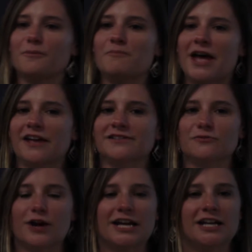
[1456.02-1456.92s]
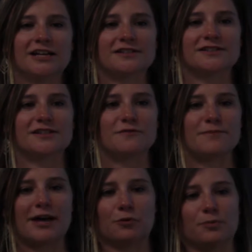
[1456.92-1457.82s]
ratings of
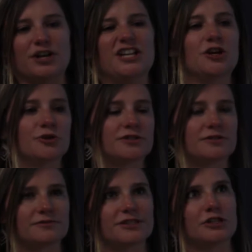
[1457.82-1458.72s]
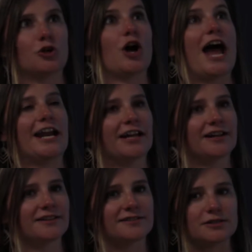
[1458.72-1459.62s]
men were pretty idiosyncratic,
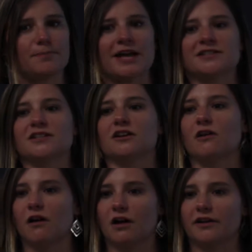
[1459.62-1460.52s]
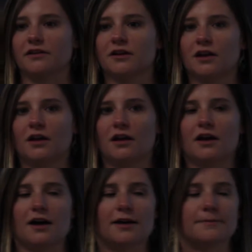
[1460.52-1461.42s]
depending on
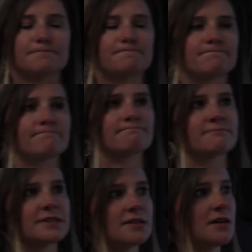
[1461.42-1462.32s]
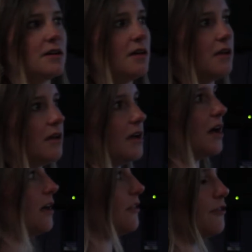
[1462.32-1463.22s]
the
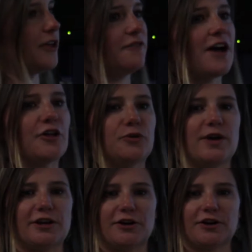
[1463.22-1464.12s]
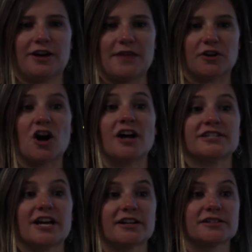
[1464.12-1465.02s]
evaluator and the
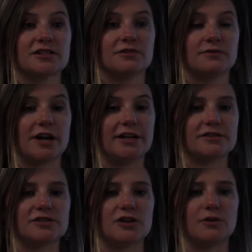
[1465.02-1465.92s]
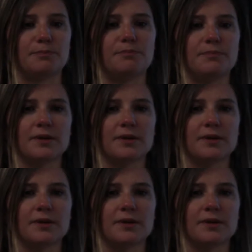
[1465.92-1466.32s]
context, right? So